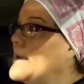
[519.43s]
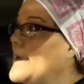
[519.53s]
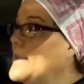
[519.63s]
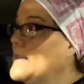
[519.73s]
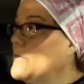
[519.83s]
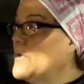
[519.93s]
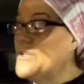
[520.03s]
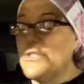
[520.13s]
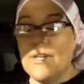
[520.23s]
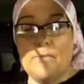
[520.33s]
And we
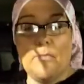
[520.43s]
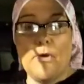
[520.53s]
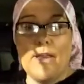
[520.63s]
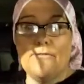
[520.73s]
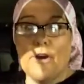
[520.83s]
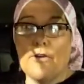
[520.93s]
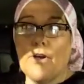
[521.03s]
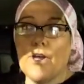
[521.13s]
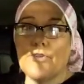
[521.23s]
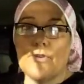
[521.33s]
just need to be praying for our
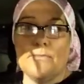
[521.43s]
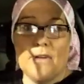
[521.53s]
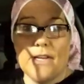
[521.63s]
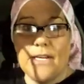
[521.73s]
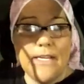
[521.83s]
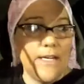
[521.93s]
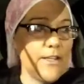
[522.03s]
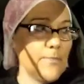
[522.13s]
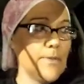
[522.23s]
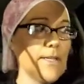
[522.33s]
country. I'm not going to get
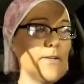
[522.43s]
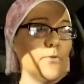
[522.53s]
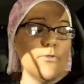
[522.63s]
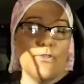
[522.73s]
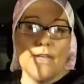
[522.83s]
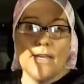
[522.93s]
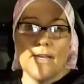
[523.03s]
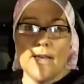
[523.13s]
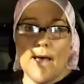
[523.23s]
into the political thing.